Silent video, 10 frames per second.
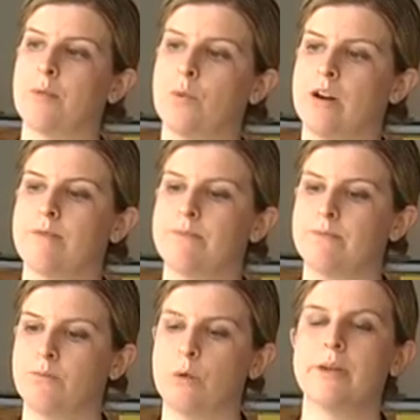where
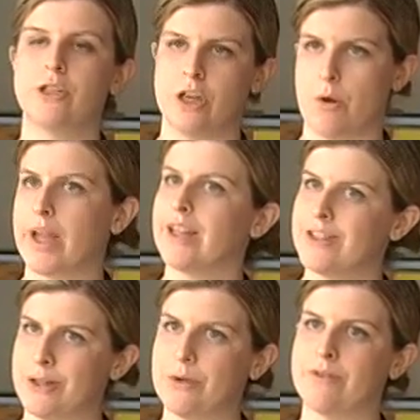we'll be showing
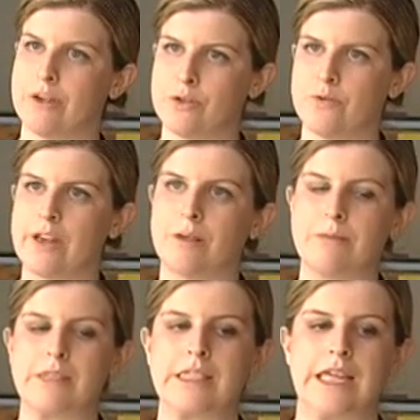2 of those
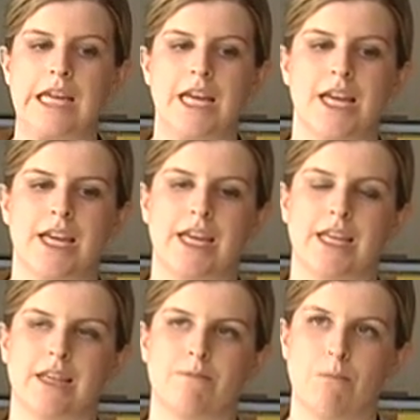films
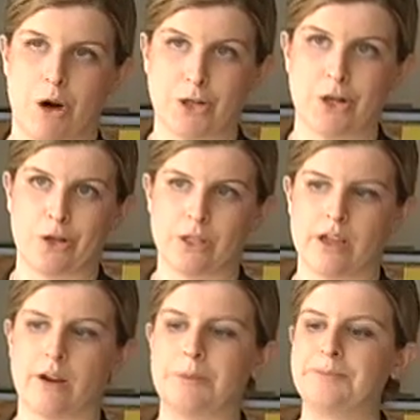in March
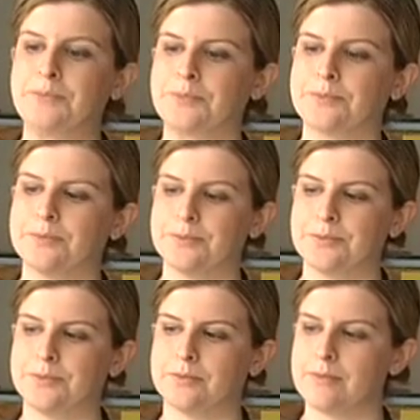also.
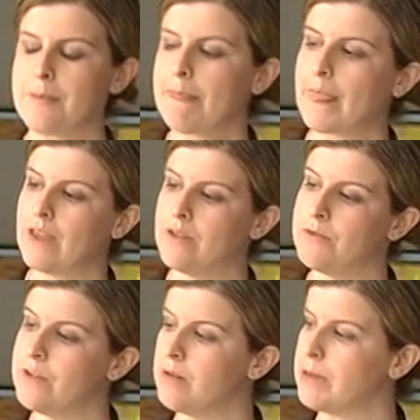The
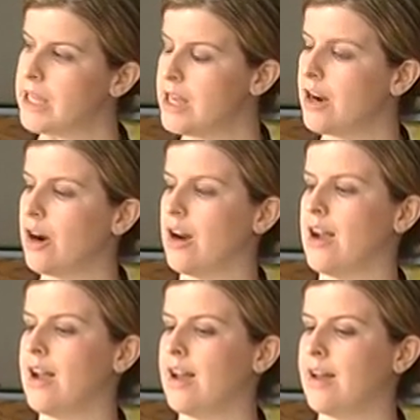film here
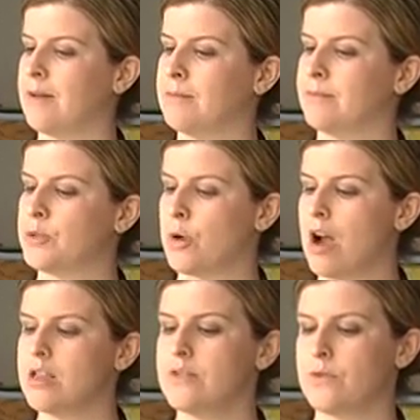
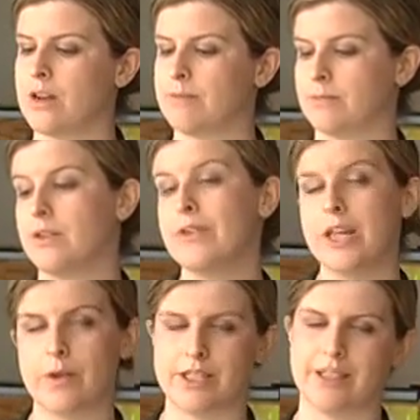draws from, the
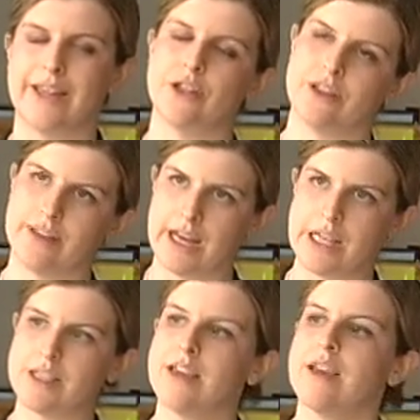video installation, that is,